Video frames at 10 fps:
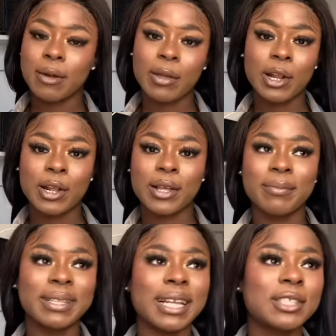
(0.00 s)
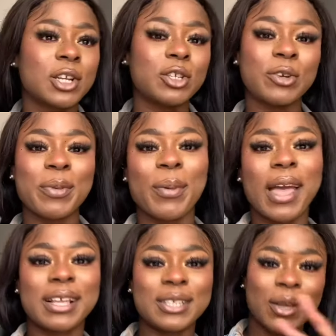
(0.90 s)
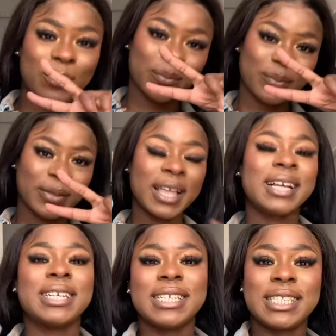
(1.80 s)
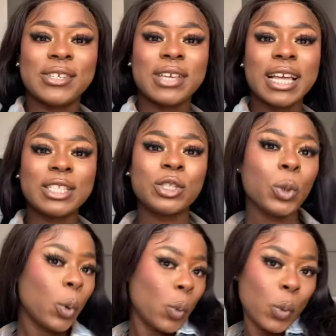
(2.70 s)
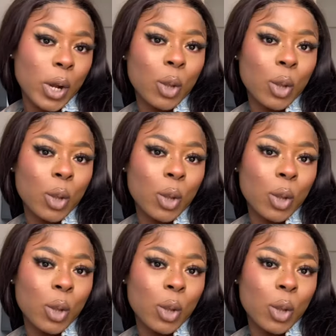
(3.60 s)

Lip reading: we're gonna, my dad's gonna drop me back, so see you guys soon.